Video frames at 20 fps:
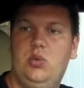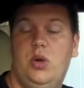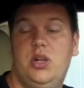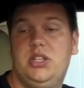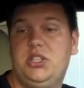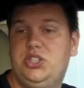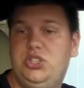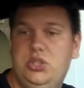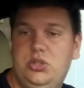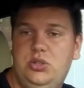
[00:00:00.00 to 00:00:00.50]
what
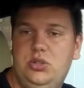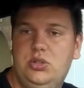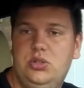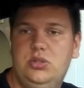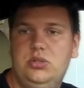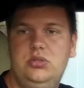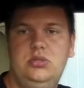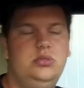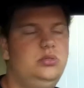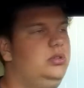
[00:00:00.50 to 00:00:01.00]
I should
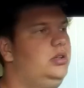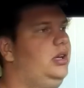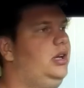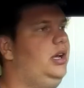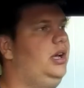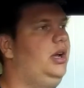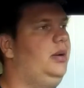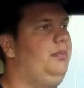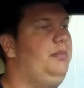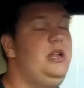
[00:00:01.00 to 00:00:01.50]
do,
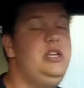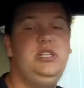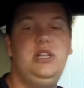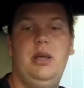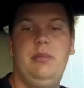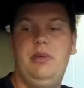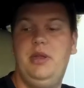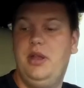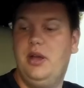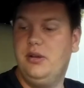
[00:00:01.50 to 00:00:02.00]
please
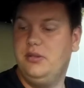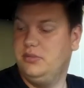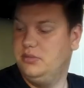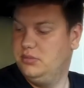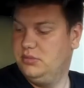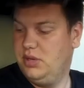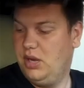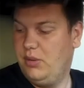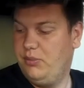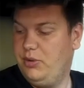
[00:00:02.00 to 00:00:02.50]
let me know.
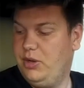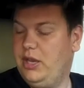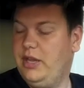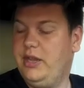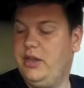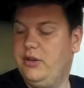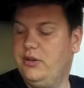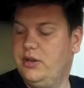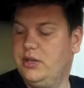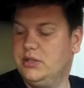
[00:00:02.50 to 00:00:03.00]
I'm really
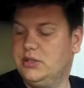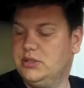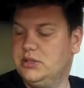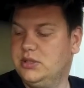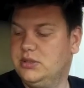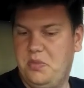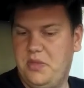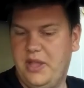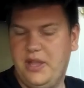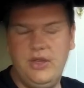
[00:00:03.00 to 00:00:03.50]
curious.
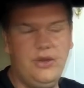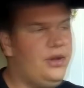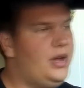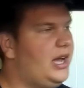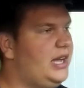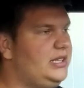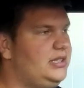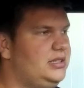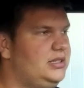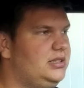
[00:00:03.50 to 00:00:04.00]
Thank you
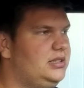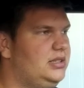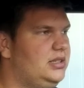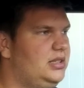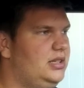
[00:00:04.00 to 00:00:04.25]
guys.